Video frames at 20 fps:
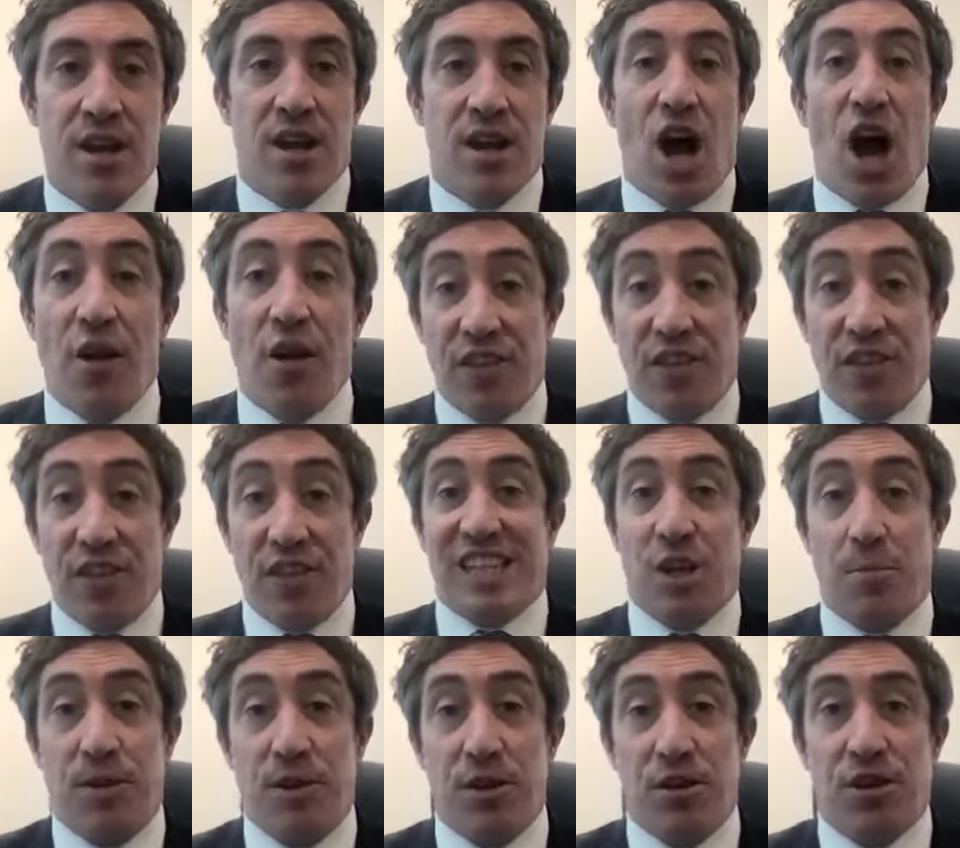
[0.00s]
Hopefully that's
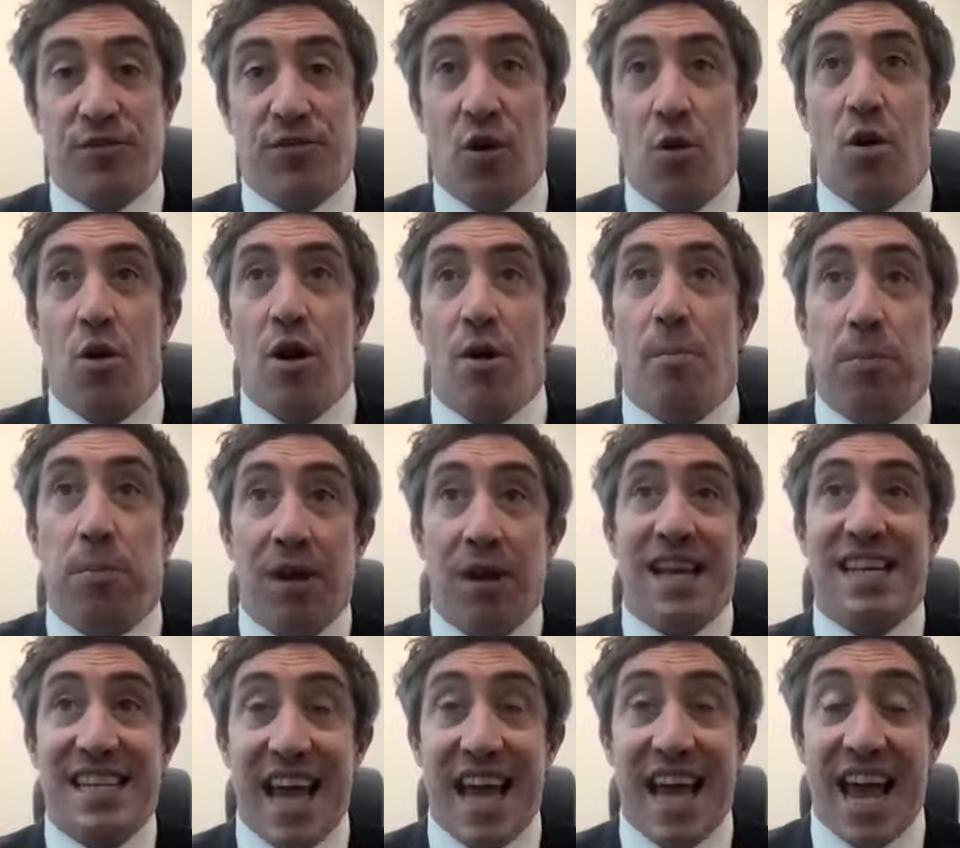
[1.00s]
super useful.
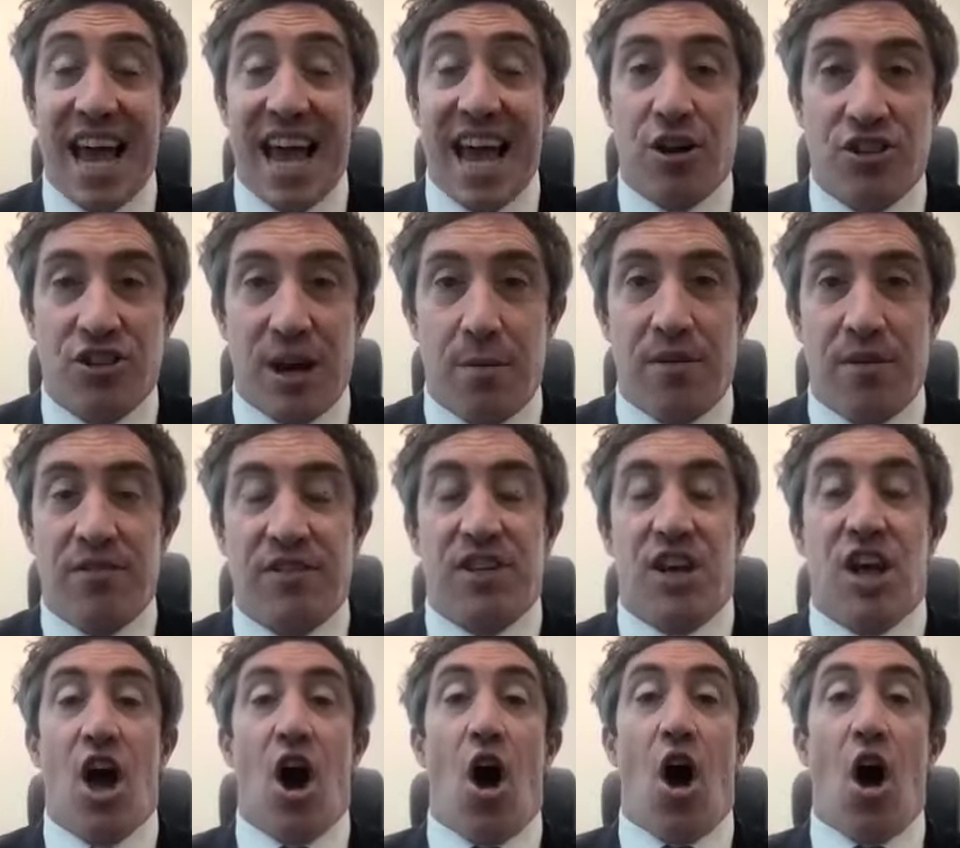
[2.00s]
Please get in contact with us.
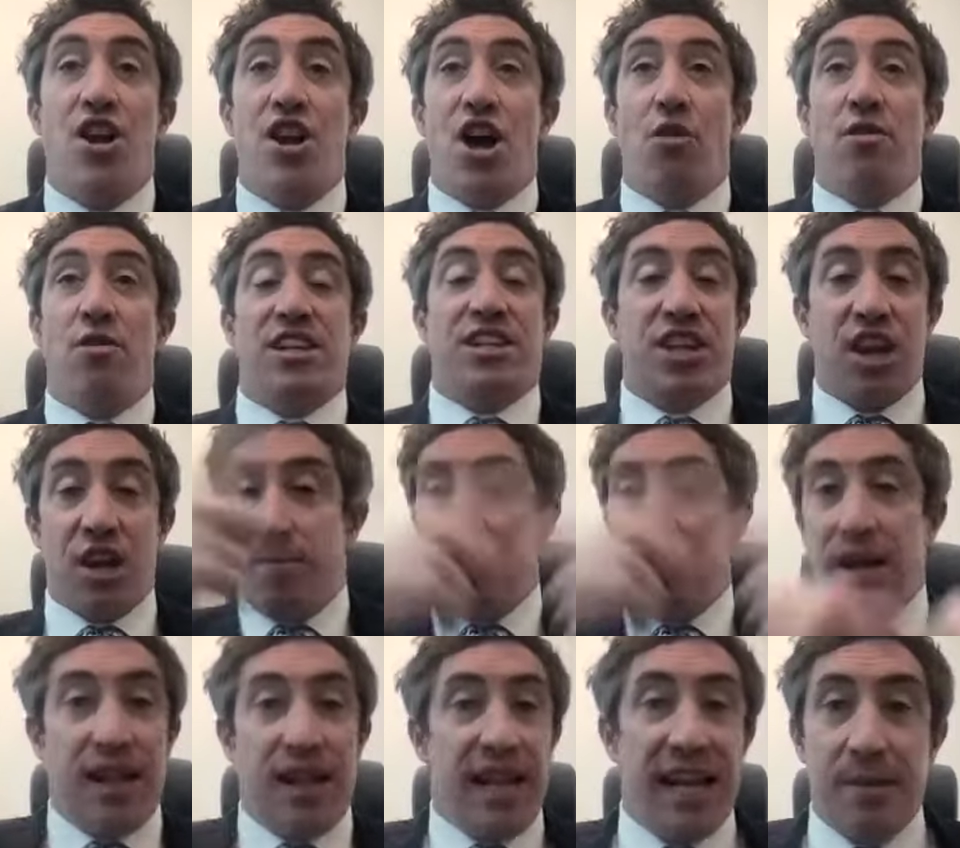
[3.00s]
I know there's going to be
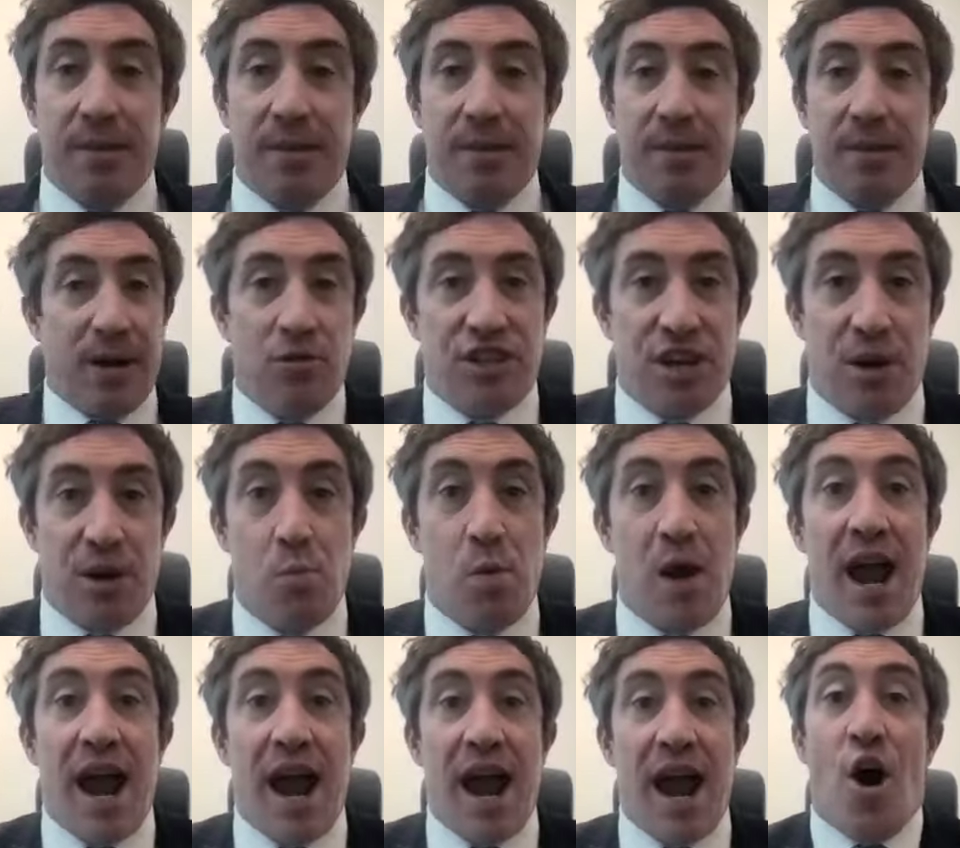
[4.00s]
a link below
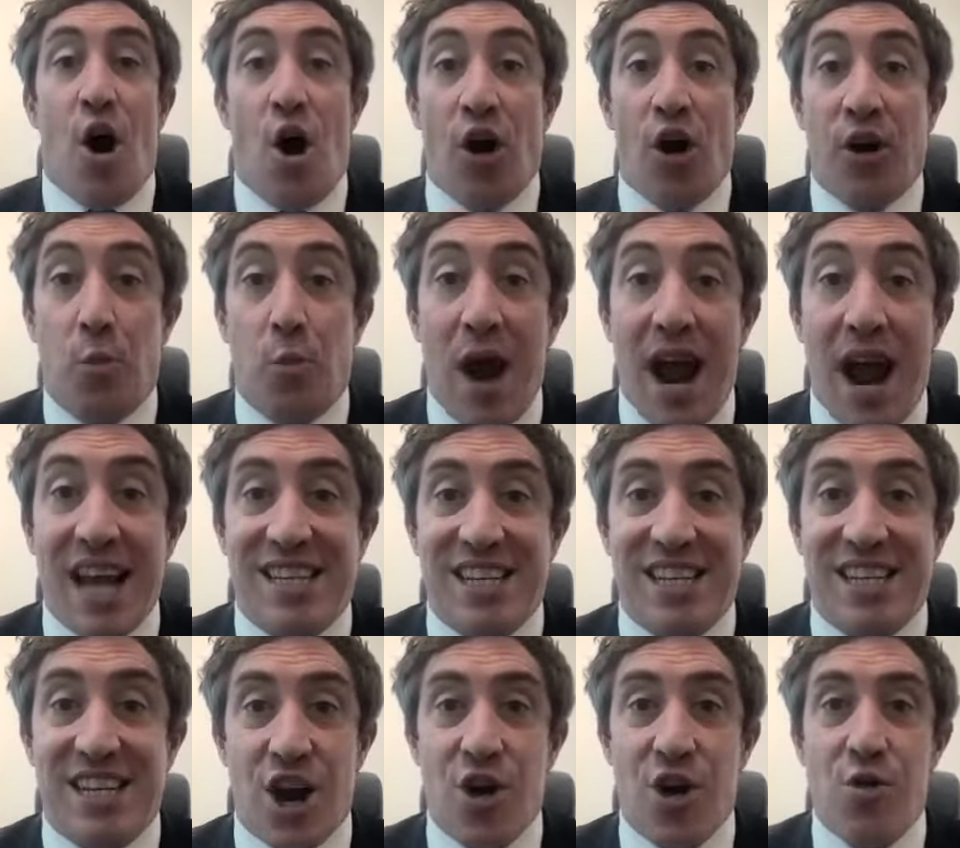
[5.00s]
somewhere on where to
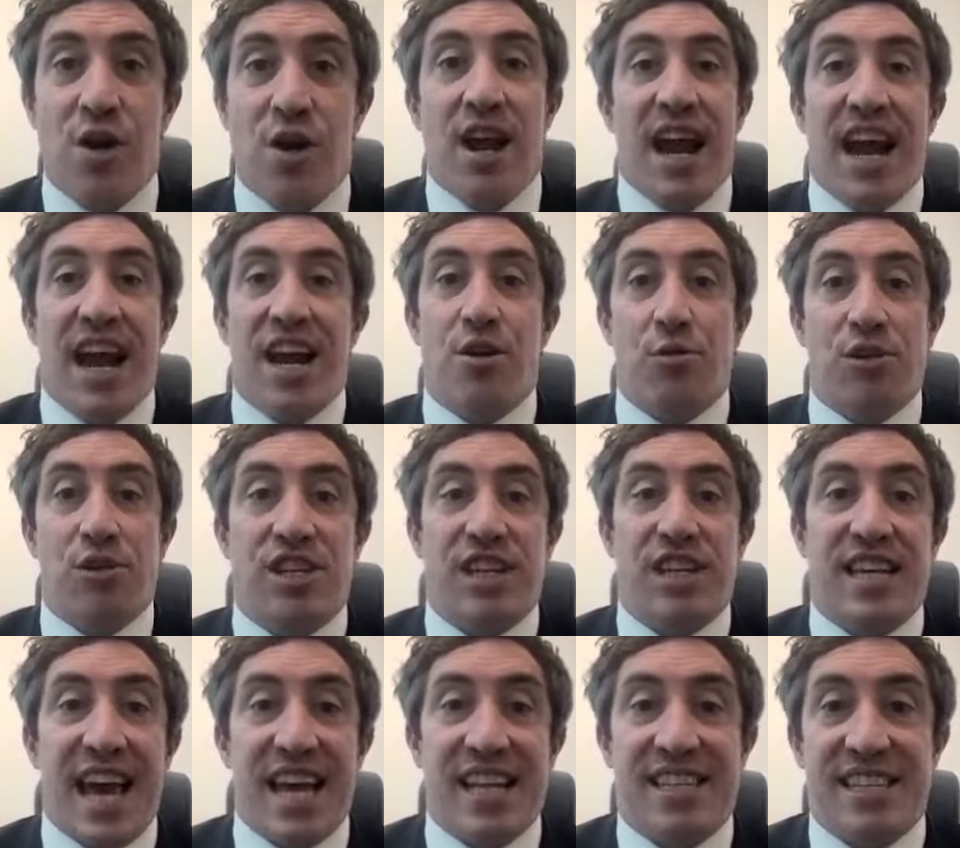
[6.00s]
go in order to
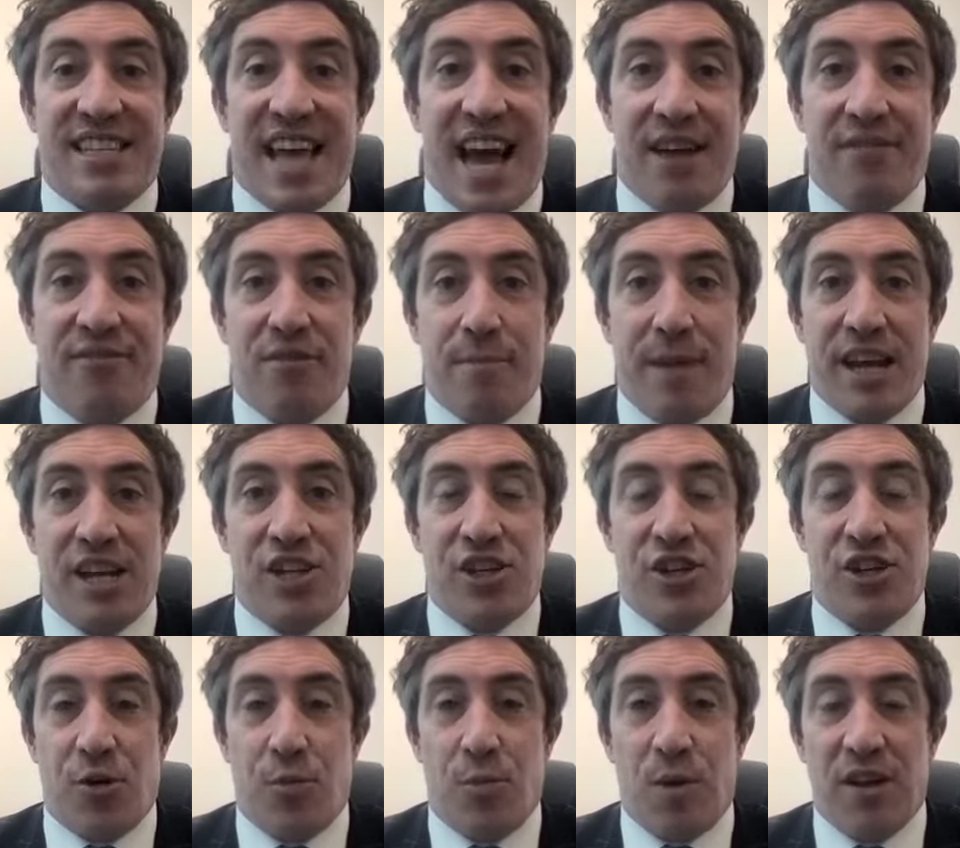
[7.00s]
get to that information
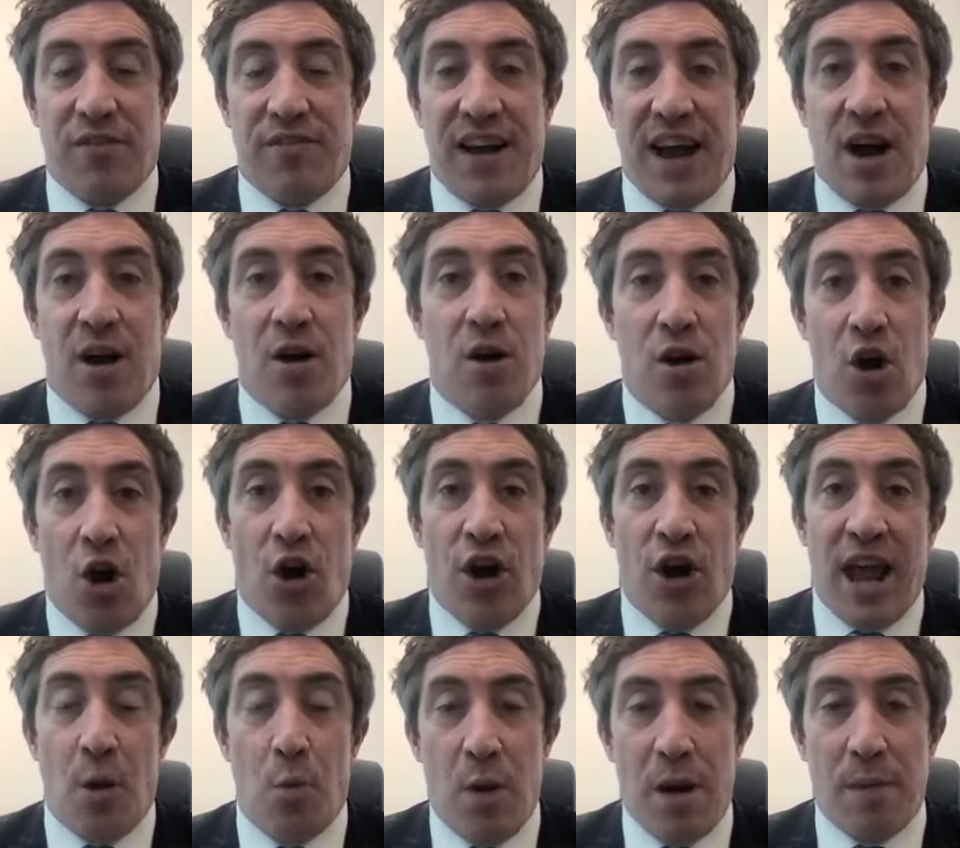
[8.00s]
on
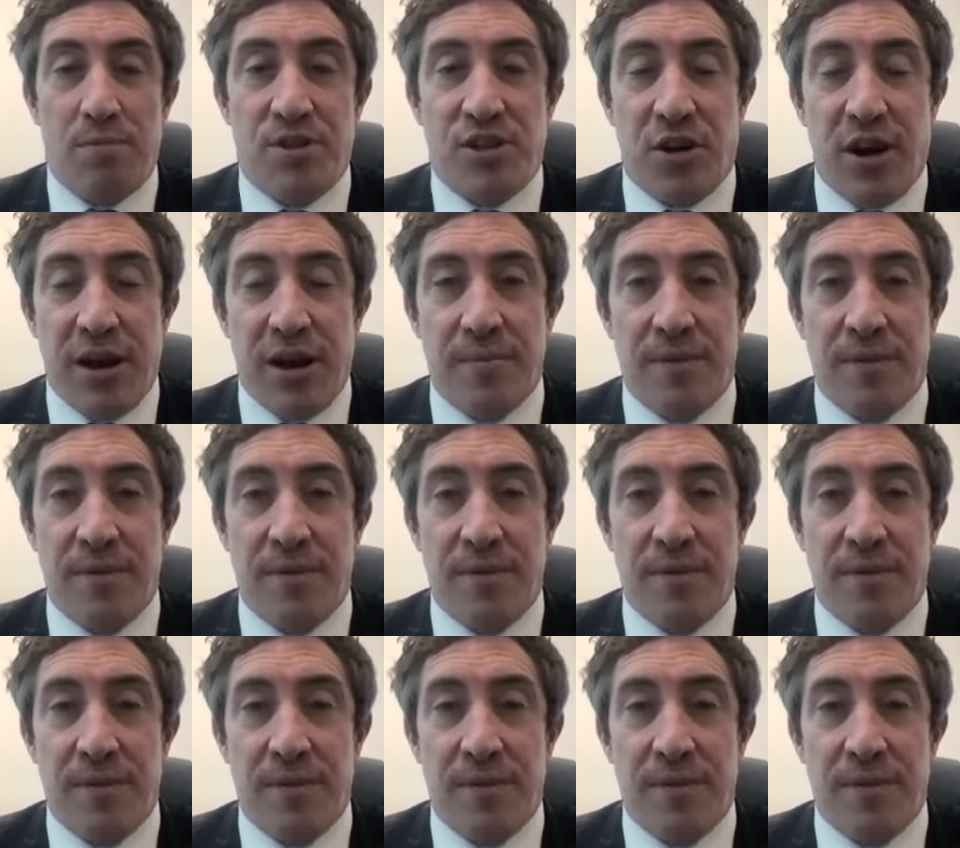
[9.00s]
our website.